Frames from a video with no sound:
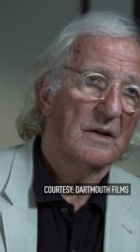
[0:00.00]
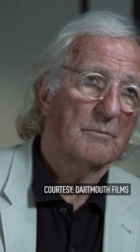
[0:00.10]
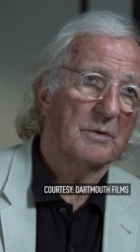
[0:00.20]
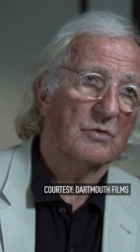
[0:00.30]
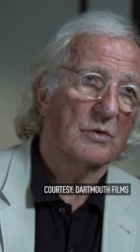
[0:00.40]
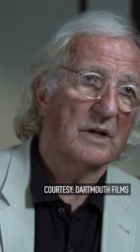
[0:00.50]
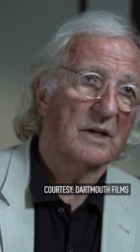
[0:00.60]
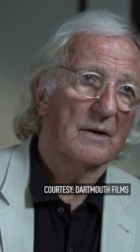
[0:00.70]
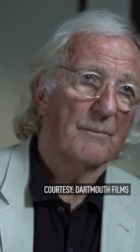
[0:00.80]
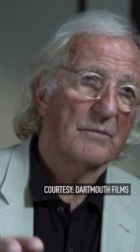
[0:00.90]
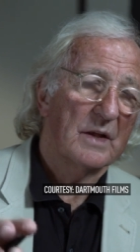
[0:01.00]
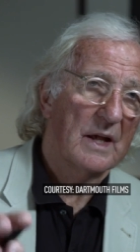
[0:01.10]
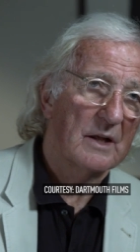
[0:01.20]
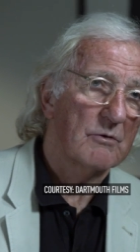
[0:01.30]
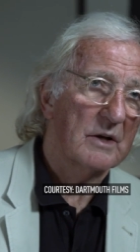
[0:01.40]
between
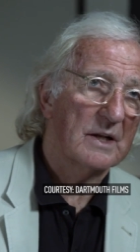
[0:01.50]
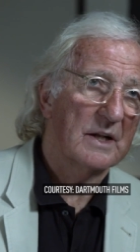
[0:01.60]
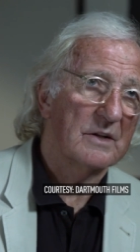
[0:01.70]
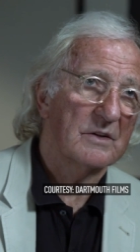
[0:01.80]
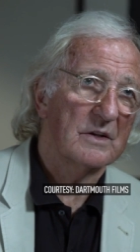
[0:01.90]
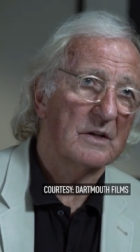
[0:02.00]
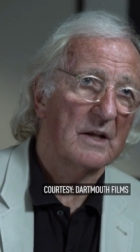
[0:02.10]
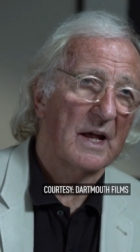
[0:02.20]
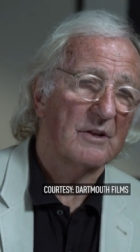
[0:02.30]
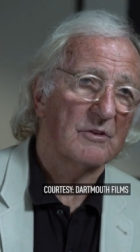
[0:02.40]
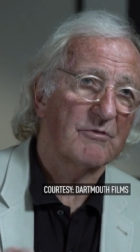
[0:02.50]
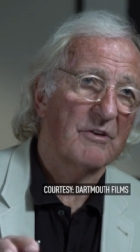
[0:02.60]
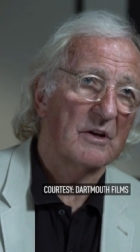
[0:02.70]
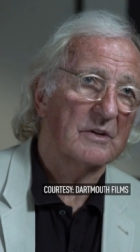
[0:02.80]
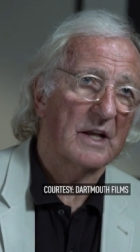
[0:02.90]
Hillary Clinton and the
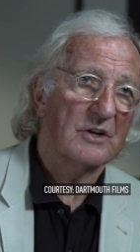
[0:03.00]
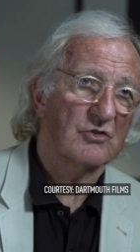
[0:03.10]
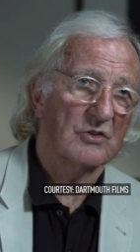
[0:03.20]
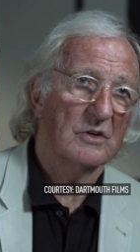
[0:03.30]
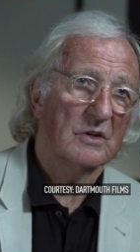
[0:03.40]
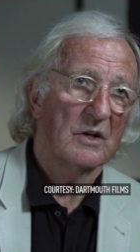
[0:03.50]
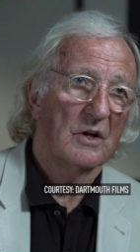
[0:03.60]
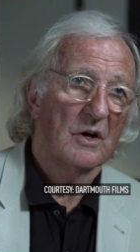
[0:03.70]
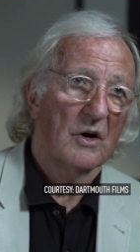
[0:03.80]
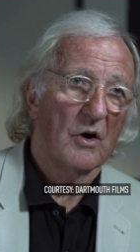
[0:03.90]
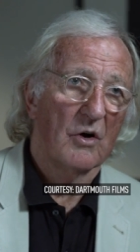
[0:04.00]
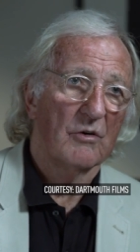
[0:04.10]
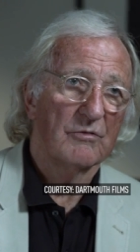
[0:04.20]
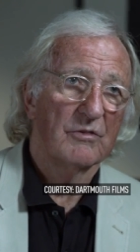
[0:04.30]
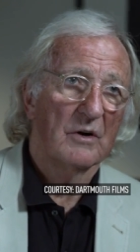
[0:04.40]
foundation
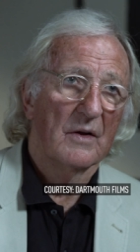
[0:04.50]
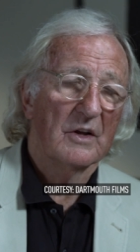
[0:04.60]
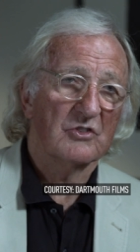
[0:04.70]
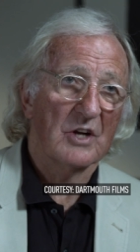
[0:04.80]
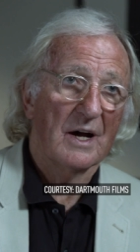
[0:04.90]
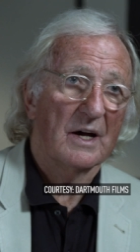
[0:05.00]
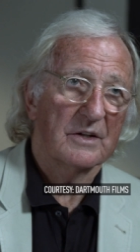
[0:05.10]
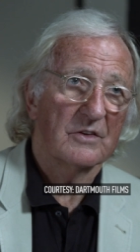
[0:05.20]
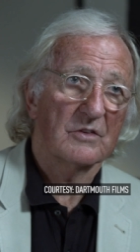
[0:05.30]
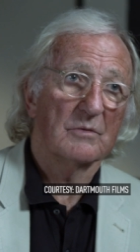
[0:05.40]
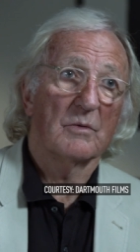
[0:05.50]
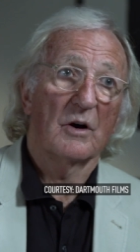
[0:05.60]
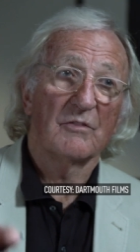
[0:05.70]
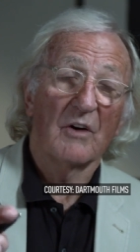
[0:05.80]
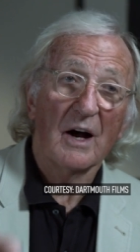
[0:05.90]
of jihadism
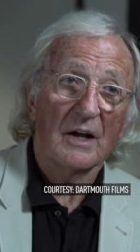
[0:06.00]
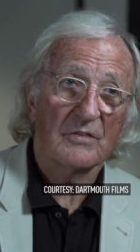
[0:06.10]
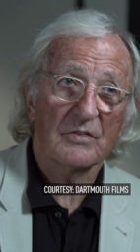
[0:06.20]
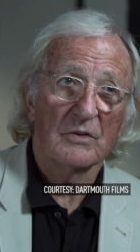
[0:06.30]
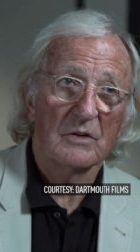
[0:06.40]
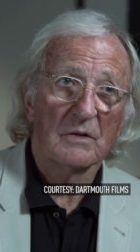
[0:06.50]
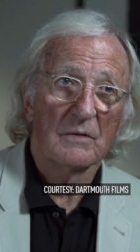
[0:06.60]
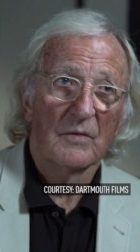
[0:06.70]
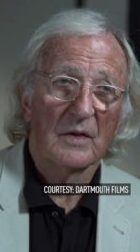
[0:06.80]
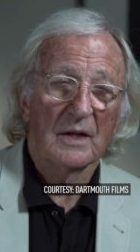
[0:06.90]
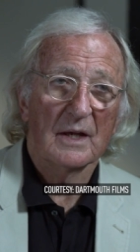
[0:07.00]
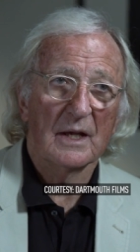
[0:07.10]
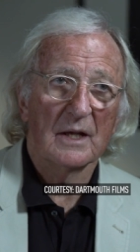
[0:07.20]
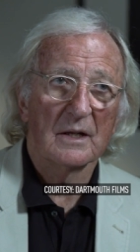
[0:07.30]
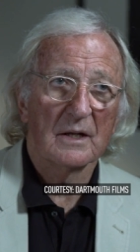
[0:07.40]
of ISIL
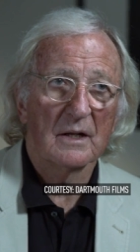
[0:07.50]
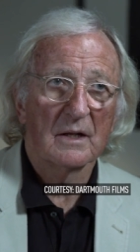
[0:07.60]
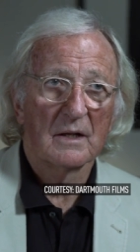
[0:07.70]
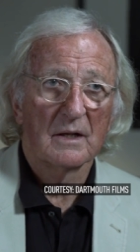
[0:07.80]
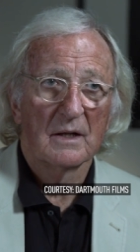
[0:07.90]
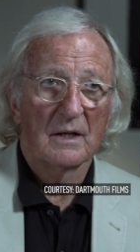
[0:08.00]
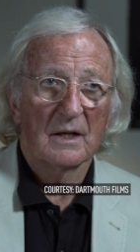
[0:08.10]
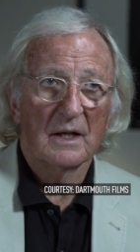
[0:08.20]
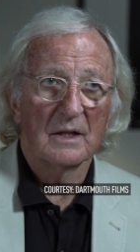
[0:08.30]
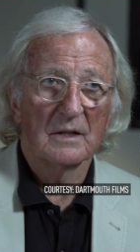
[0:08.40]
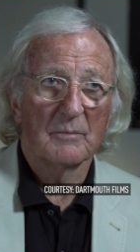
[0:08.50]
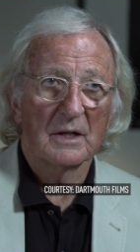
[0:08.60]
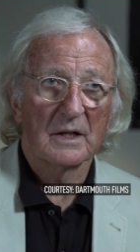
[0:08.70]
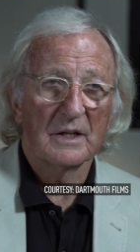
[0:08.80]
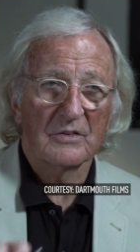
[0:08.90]
in the
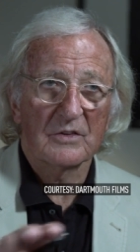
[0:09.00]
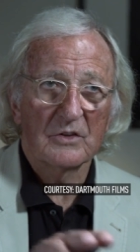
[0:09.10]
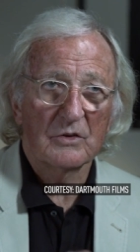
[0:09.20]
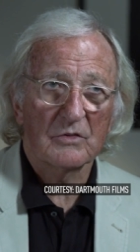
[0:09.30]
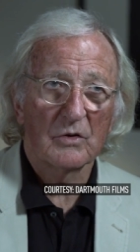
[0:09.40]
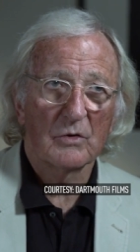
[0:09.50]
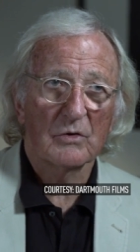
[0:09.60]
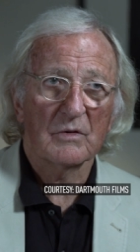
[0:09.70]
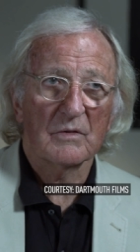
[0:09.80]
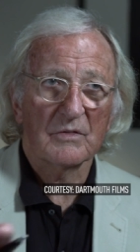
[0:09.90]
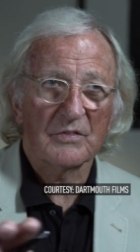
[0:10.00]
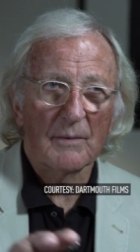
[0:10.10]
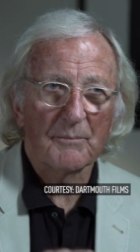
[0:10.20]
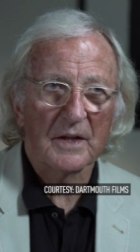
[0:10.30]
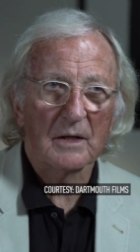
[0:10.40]
Middle East. Can you talk
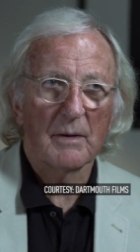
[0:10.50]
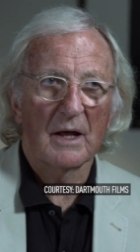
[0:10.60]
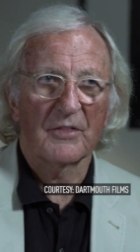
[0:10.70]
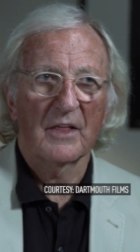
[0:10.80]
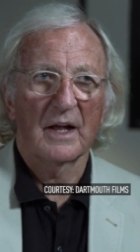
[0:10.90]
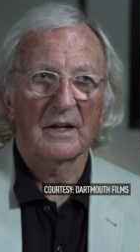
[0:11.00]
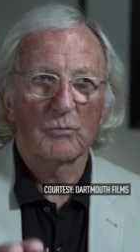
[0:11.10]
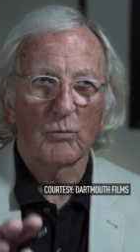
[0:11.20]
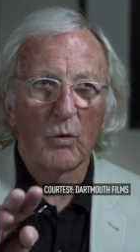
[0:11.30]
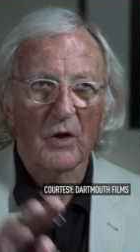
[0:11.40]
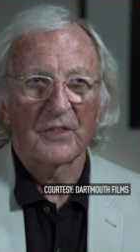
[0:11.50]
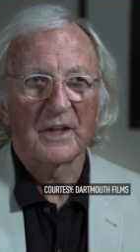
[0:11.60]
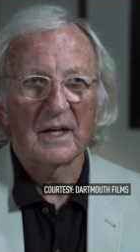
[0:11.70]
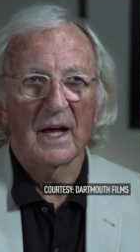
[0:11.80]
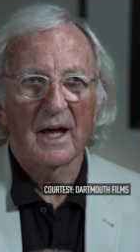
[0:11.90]
something about that? How
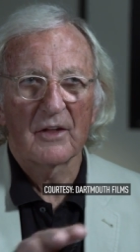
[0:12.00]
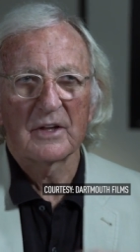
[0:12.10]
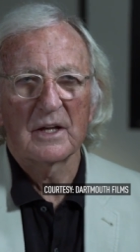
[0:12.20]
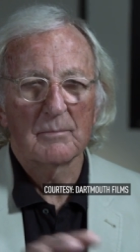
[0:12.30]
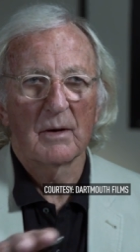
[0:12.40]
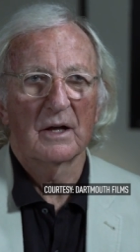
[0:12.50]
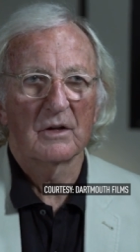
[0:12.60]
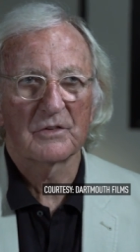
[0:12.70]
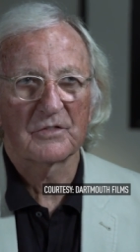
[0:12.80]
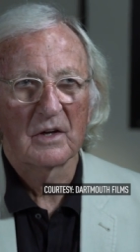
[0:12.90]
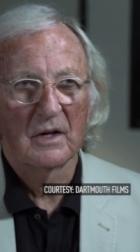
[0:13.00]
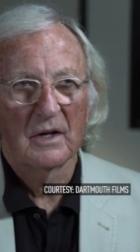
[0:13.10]
the emails